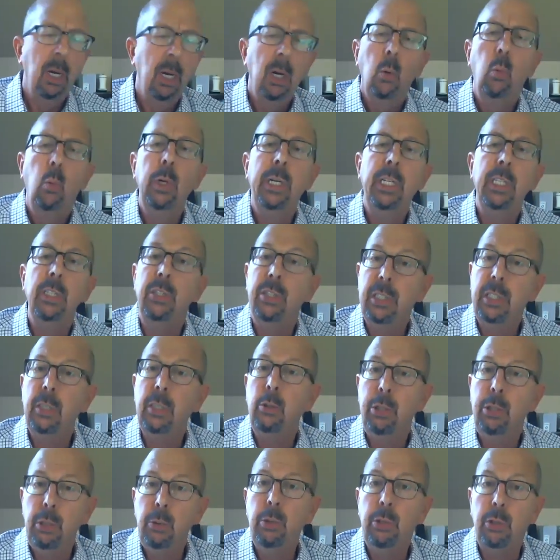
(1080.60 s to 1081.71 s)
We can still
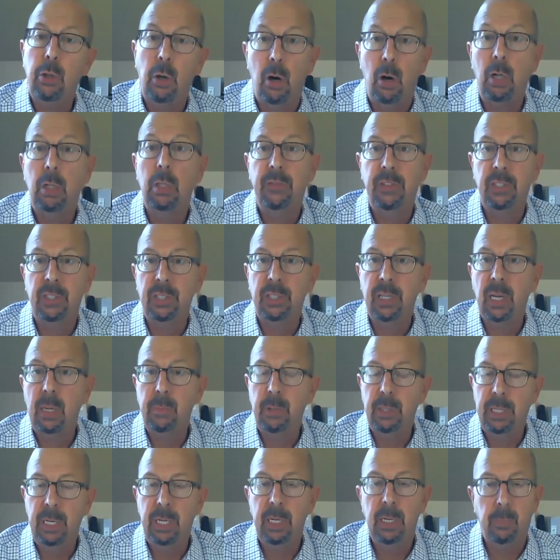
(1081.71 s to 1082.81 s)
use all of the
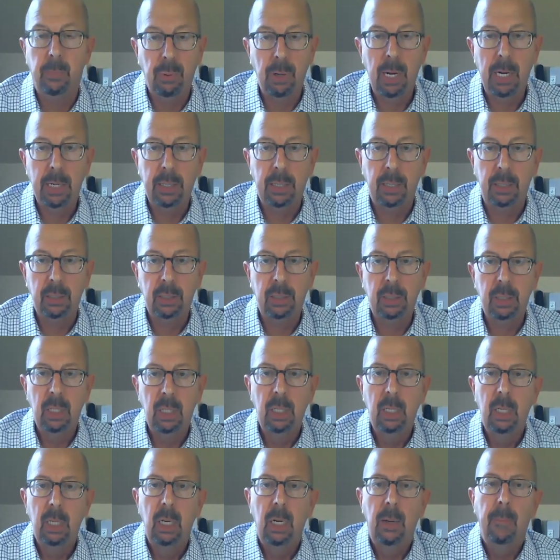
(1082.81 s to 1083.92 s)
CyberData products,
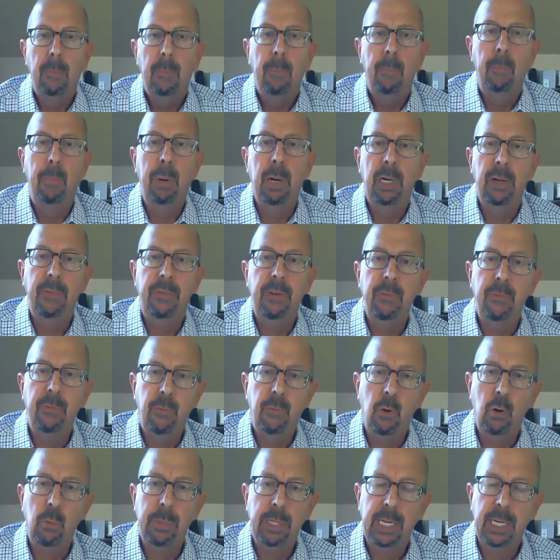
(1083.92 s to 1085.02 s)
but if
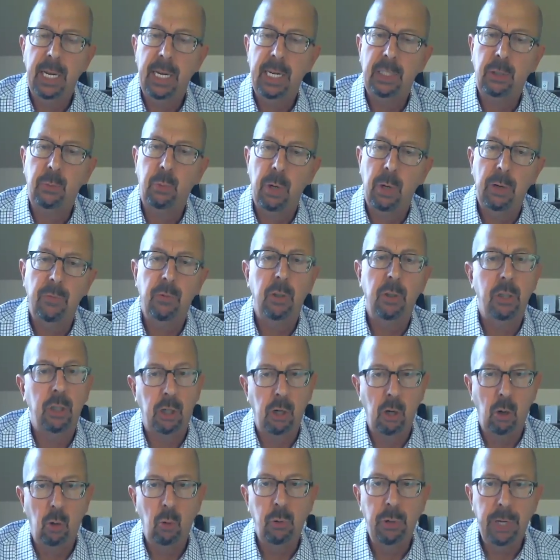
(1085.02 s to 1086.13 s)
InformaCast were ever to
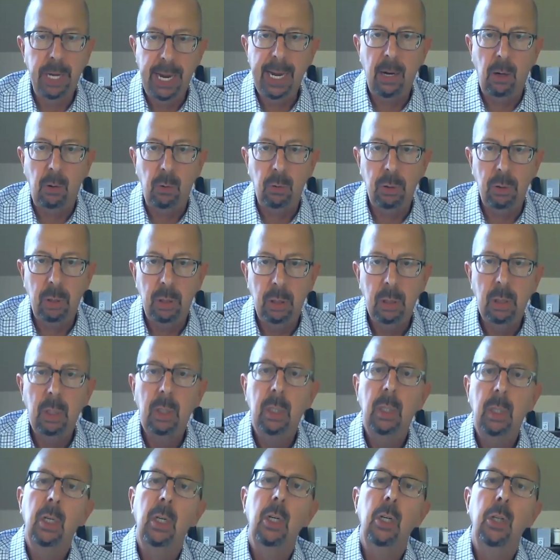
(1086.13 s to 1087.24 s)
go down,
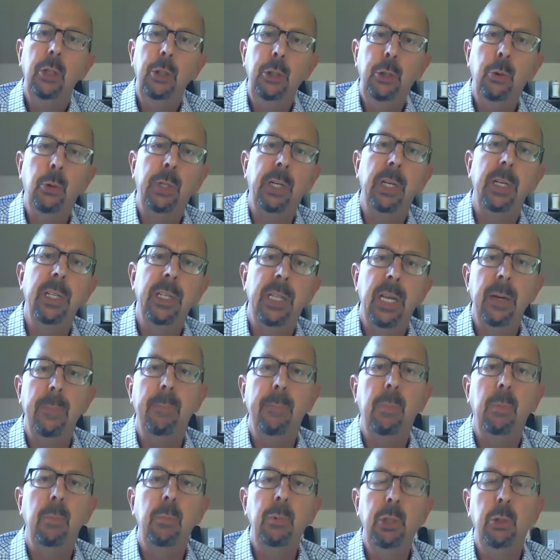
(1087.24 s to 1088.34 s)
you can then
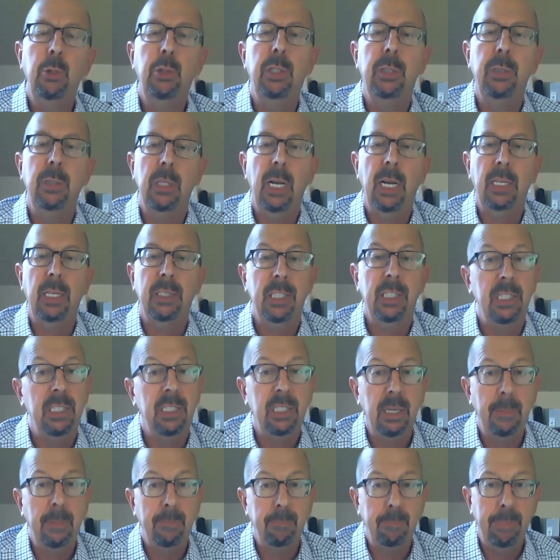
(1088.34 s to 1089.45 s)
use the
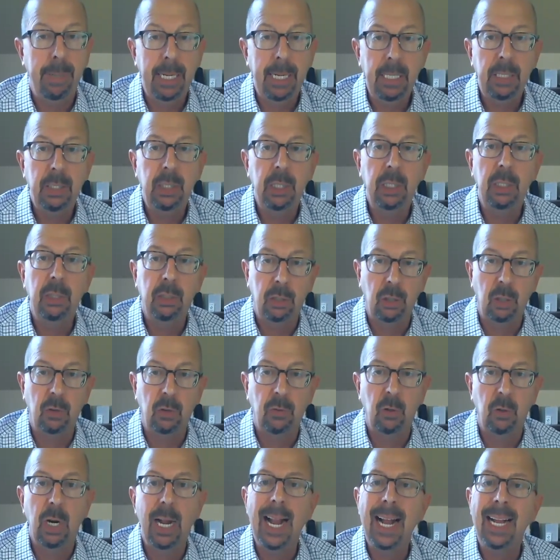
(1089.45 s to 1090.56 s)
SIP paging
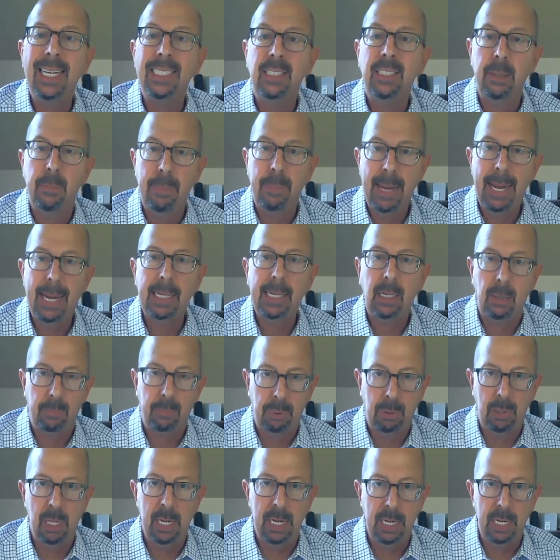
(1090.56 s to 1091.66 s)
server as the backup
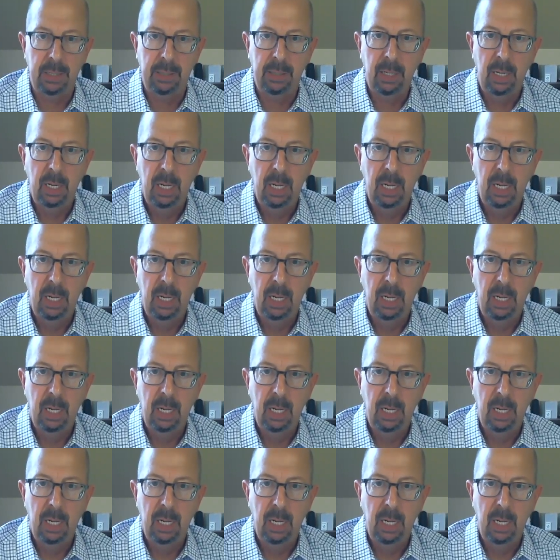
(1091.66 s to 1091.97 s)
plan.